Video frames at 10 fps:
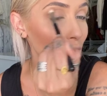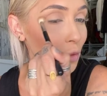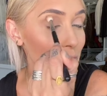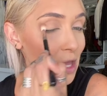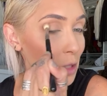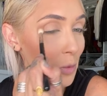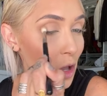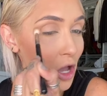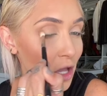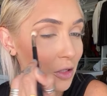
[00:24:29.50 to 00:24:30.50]
with makeup
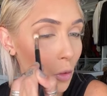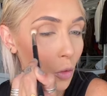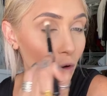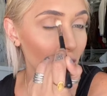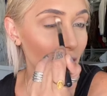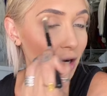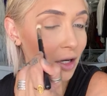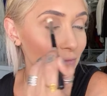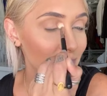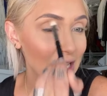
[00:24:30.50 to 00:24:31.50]
on
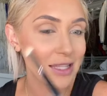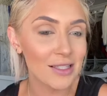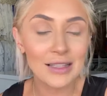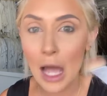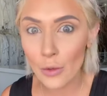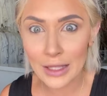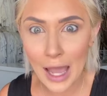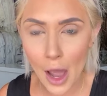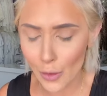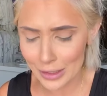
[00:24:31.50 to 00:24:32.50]
or it's cloudy
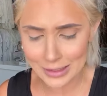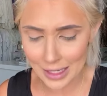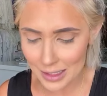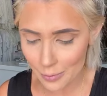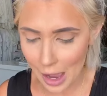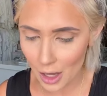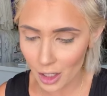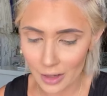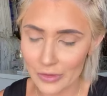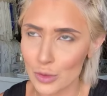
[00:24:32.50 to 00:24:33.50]
out, it doesn't
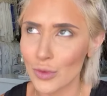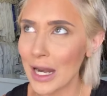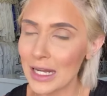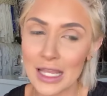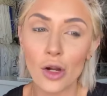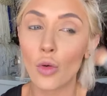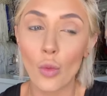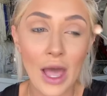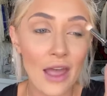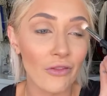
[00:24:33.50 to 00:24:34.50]
matter if it's raining or
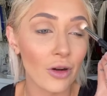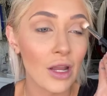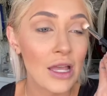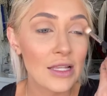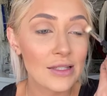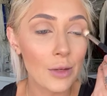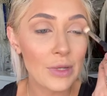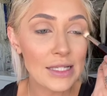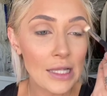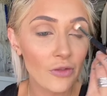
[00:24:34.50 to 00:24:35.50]
whatever, send
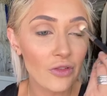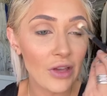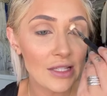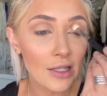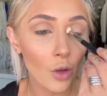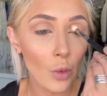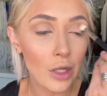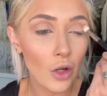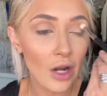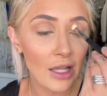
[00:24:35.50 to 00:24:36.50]
me a selfie facing a
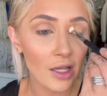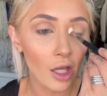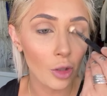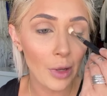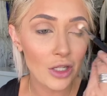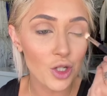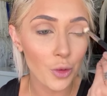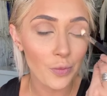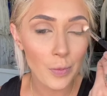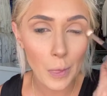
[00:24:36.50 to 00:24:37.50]
window and I can color match
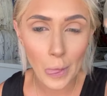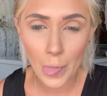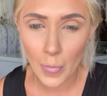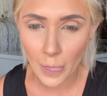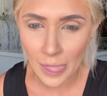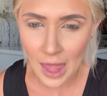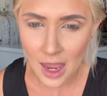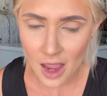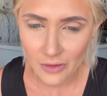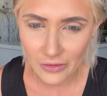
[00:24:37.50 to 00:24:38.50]
you.
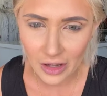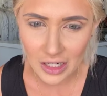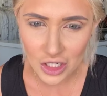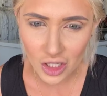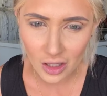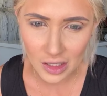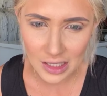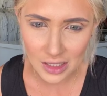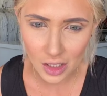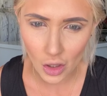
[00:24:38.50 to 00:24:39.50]
For foundation colors,
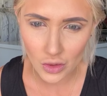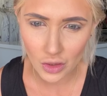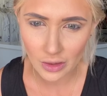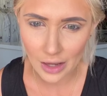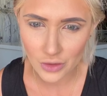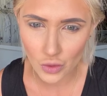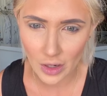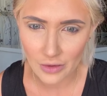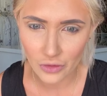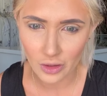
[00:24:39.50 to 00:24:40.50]
does it go to left to
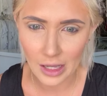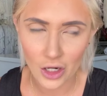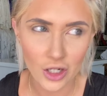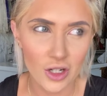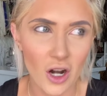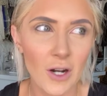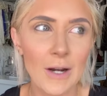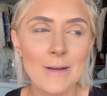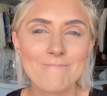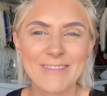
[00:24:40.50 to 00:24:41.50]
right for lighter to darker?